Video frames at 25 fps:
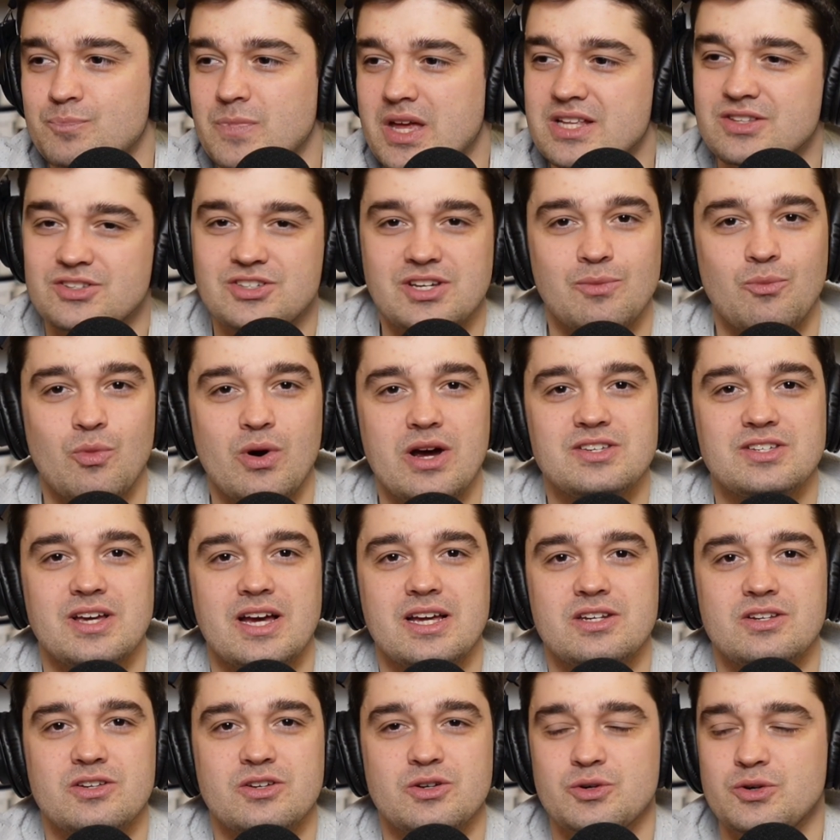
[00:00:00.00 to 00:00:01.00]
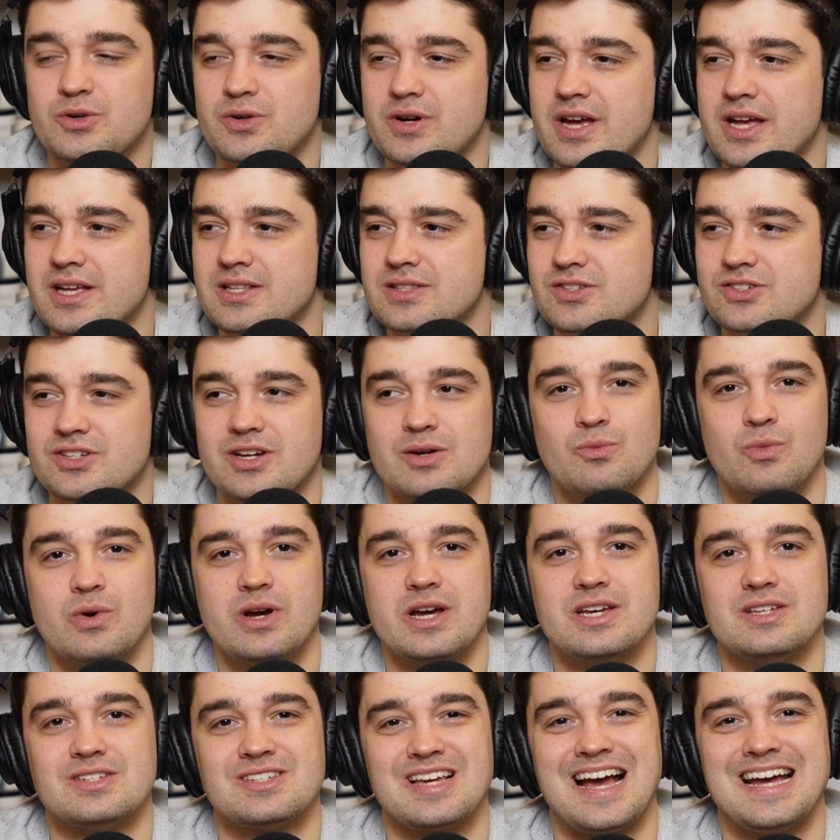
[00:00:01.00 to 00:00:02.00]
In some ways I do, in some
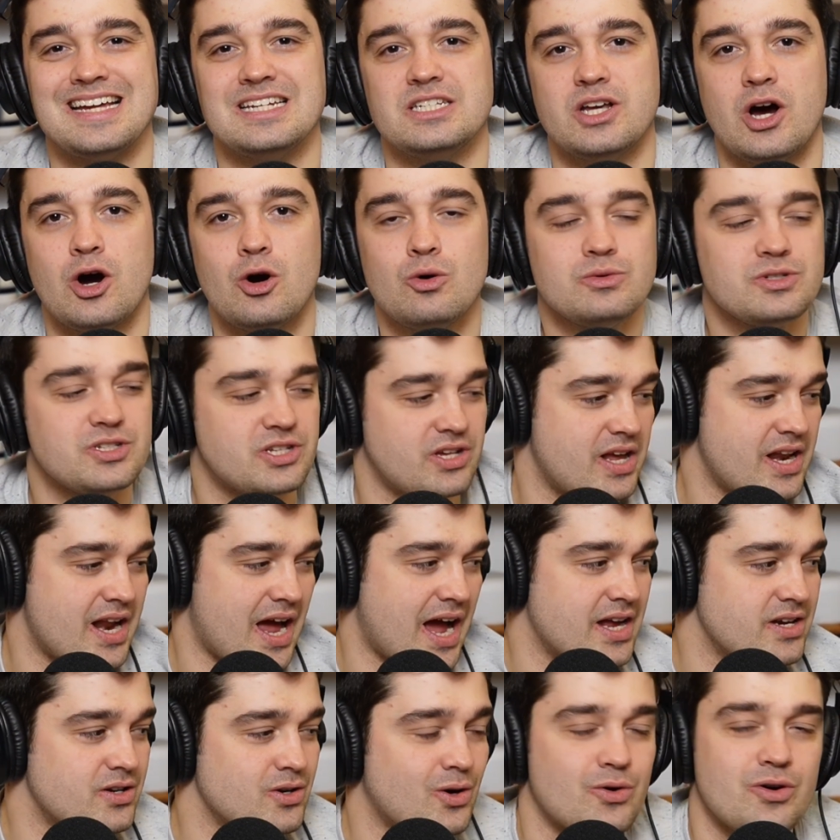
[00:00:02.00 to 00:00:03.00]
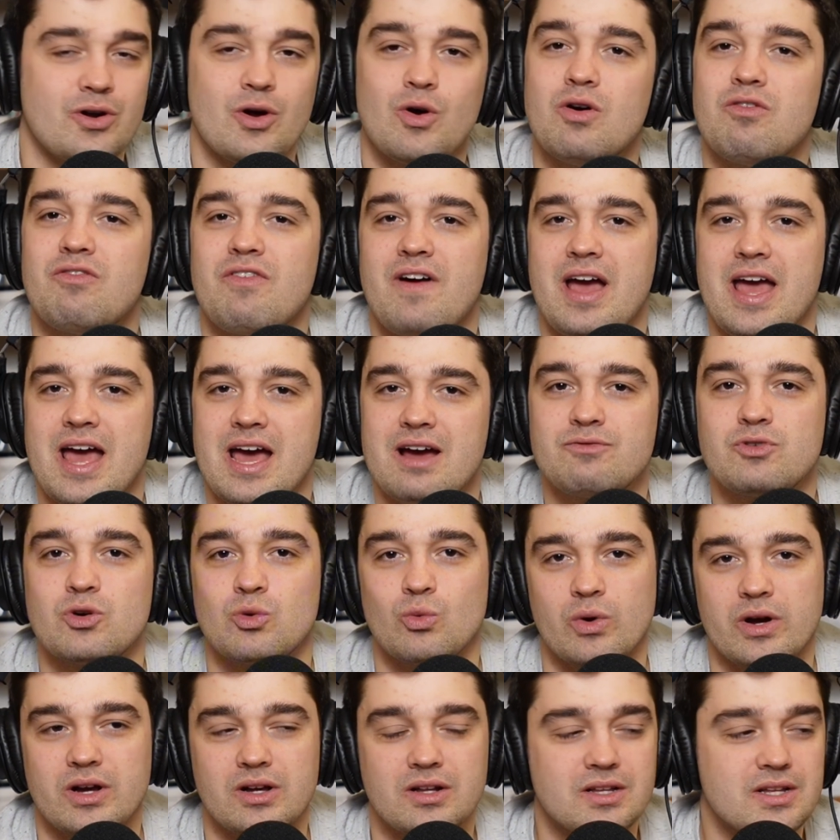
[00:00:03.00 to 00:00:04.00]
ways I don't. And I don't know if I ever
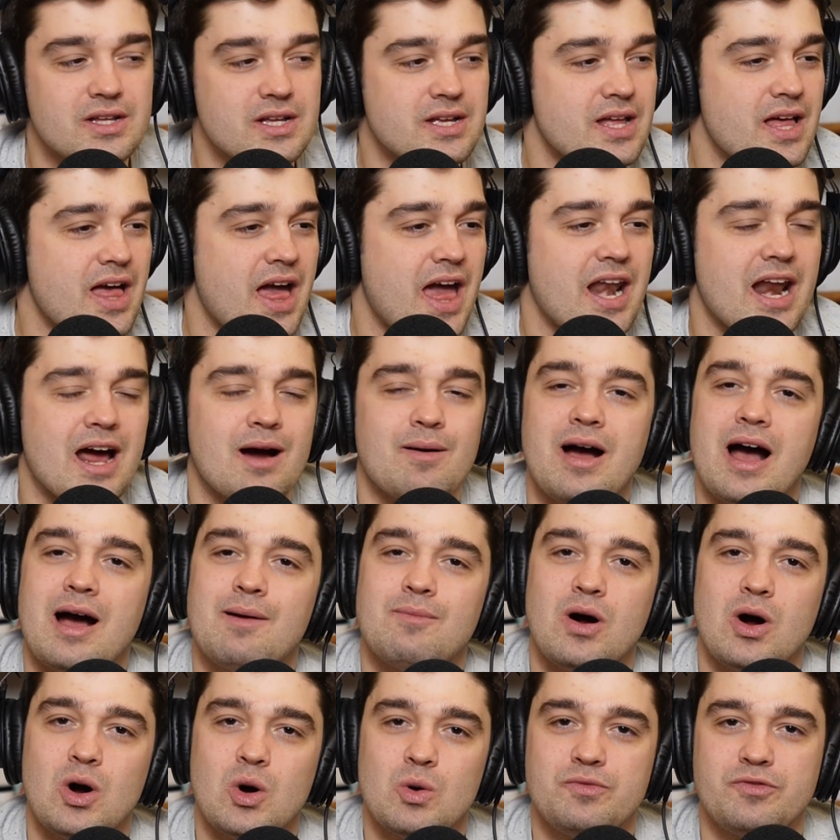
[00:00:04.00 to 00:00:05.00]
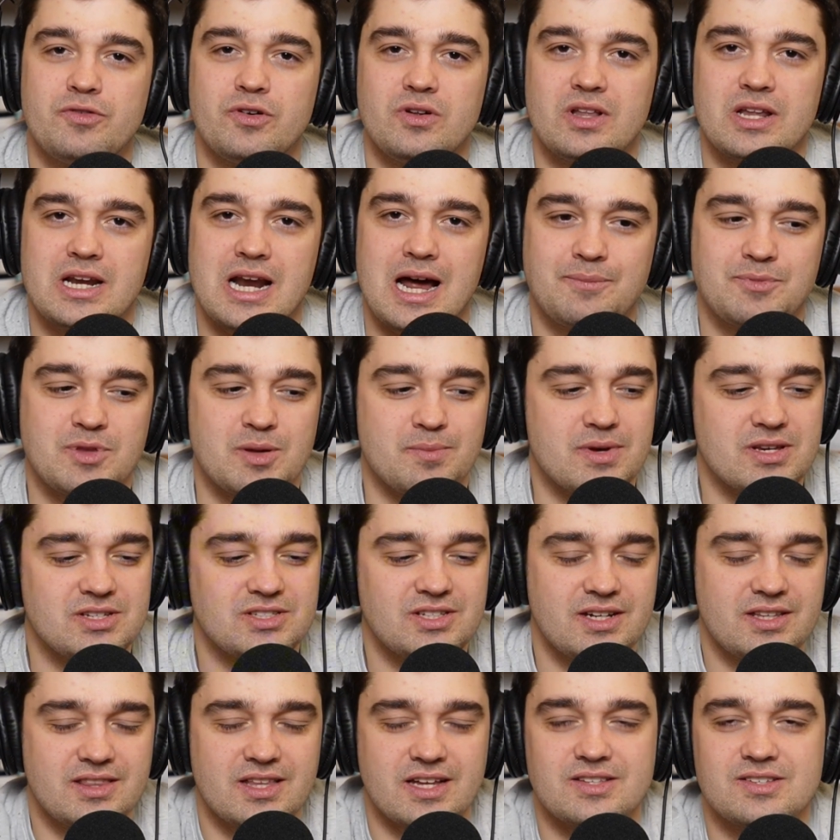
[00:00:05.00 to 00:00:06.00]
will. And I'm hopeful and
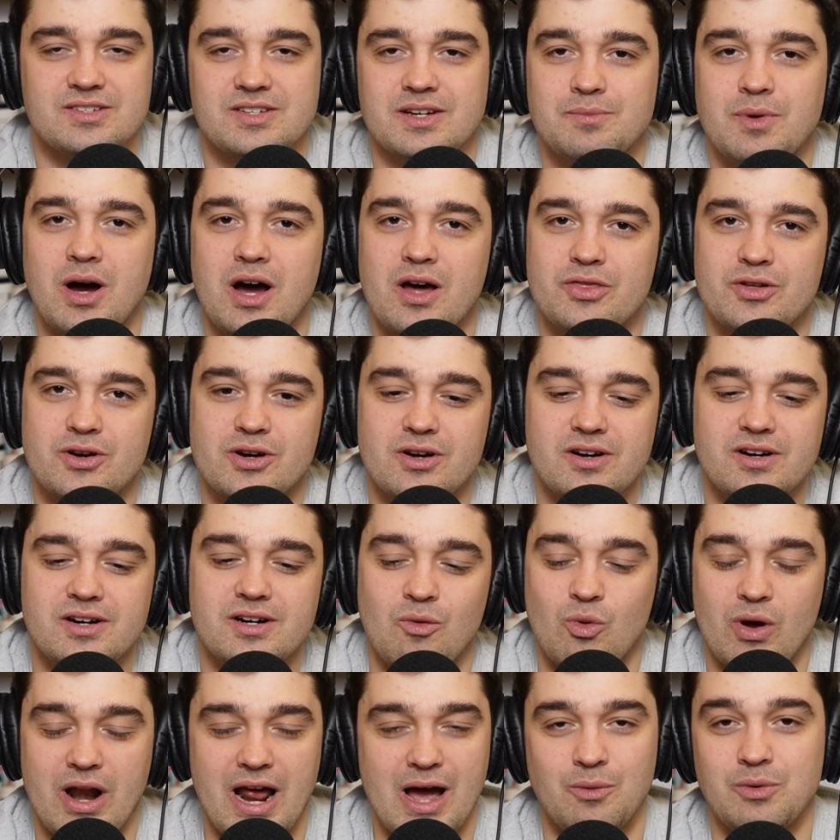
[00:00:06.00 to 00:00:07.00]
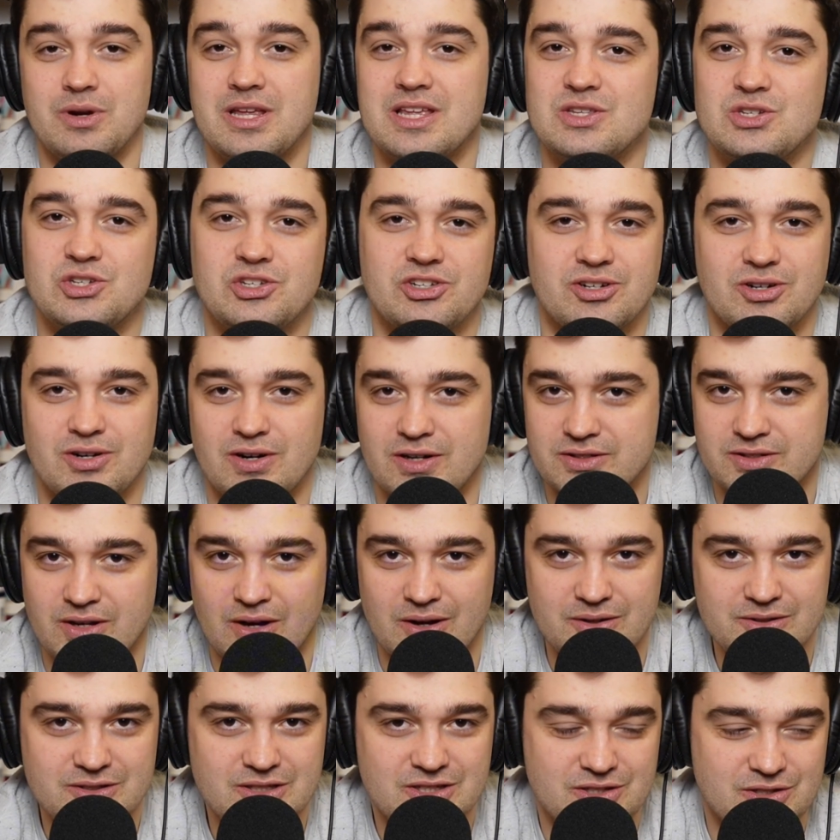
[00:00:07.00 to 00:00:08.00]
optimistic that some other, what I would consider
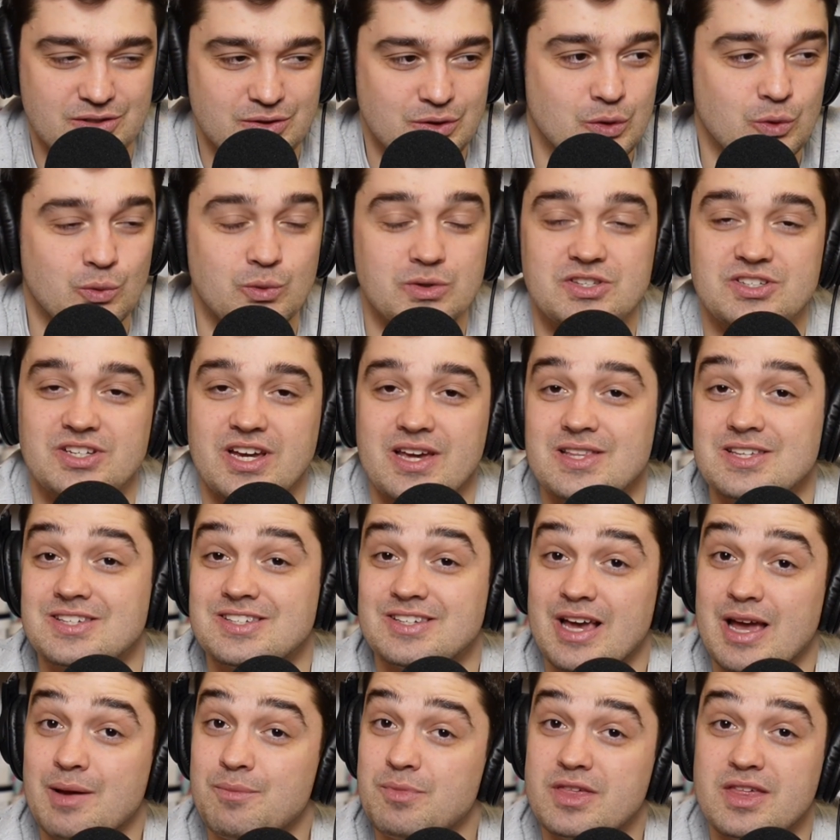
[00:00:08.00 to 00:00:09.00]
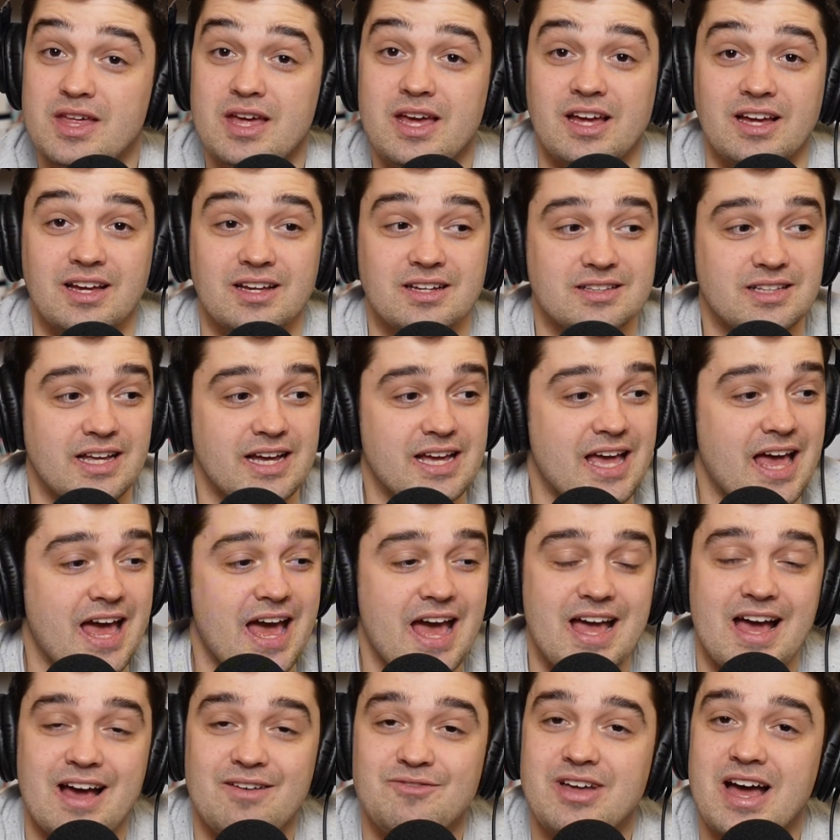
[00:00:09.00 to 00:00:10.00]
adults, would say the same thing. Like,
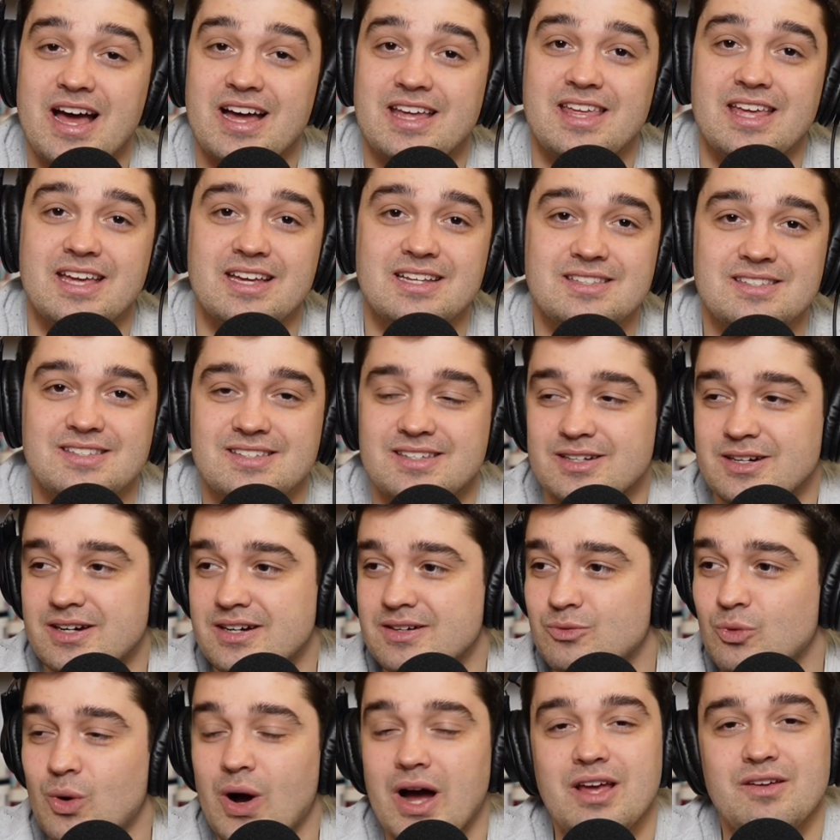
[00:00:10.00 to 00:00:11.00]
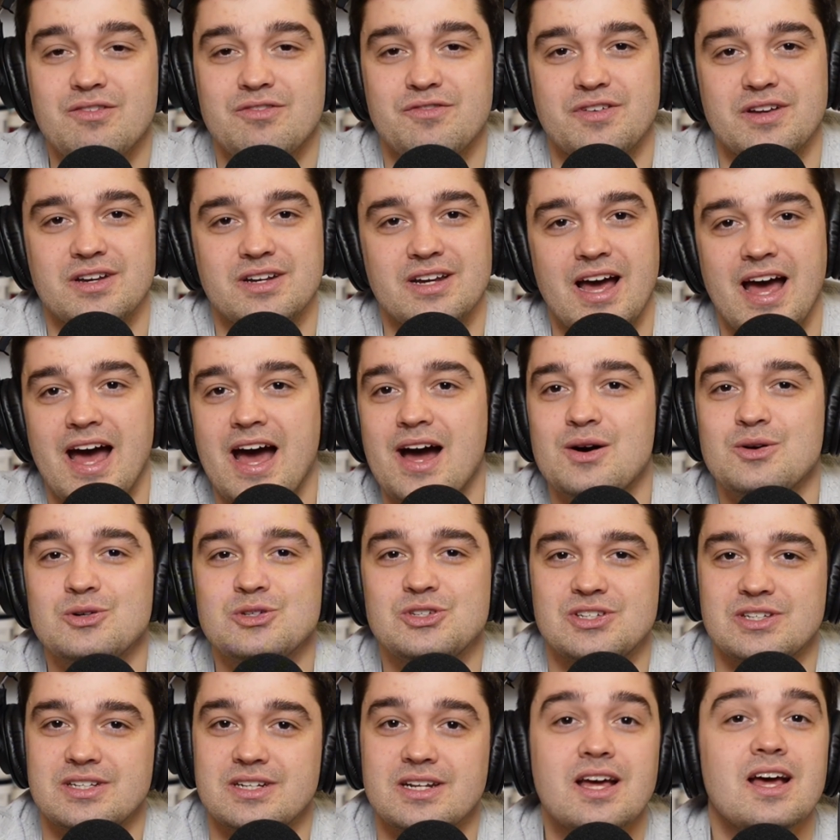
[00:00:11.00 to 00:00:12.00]
hey, I've got kids and a wife and a
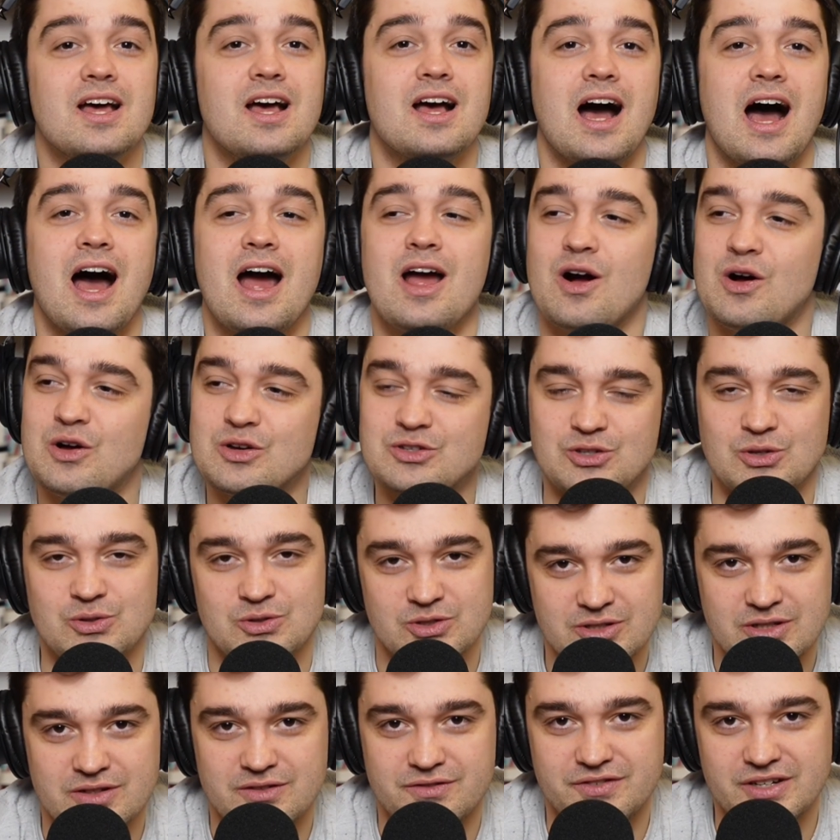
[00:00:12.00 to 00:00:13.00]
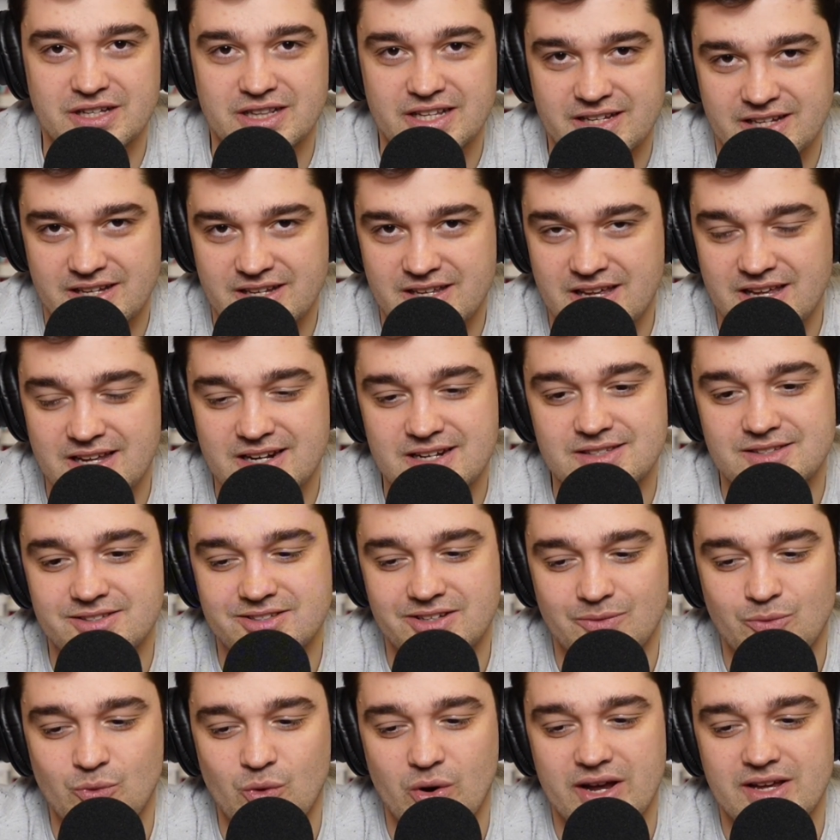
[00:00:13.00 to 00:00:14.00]
house, and I also still feel like a kid in
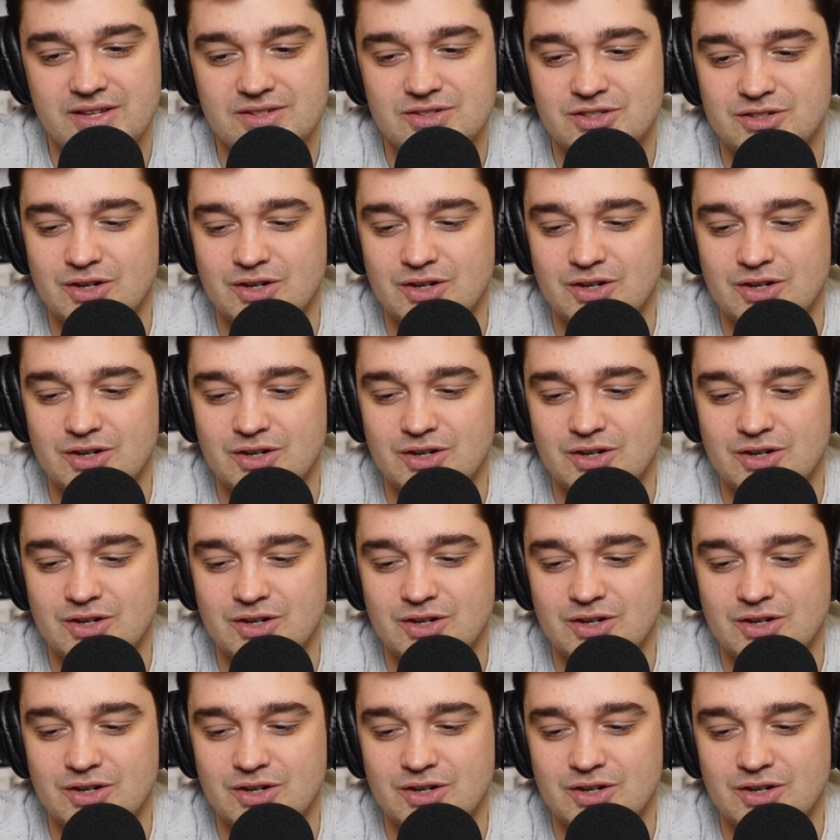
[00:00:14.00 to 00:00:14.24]
some ways.